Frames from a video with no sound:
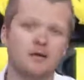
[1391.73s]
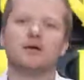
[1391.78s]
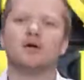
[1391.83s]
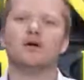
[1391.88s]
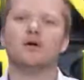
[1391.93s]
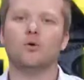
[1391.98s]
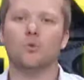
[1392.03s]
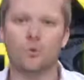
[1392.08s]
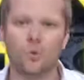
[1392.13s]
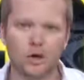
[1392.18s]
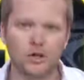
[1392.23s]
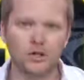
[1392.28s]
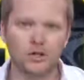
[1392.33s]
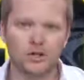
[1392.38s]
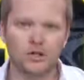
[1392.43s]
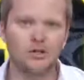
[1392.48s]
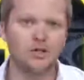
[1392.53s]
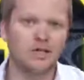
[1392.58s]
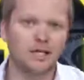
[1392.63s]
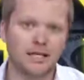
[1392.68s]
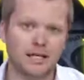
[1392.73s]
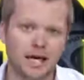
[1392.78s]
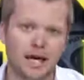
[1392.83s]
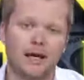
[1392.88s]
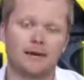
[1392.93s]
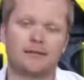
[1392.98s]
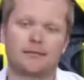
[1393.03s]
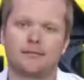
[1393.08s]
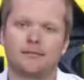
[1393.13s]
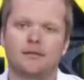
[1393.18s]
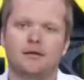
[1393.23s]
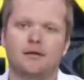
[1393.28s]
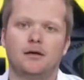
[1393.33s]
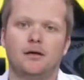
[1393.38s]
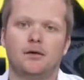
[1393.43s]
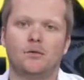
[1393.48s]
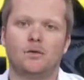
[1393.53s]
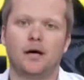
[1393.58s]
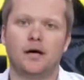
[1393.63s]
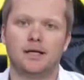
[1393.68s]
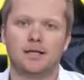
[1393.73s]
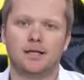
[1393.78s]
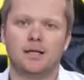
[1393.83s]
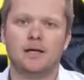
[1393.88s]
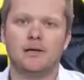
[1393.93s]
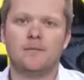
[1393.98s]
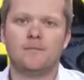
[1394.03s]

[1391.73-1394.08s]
what are you going to get, right?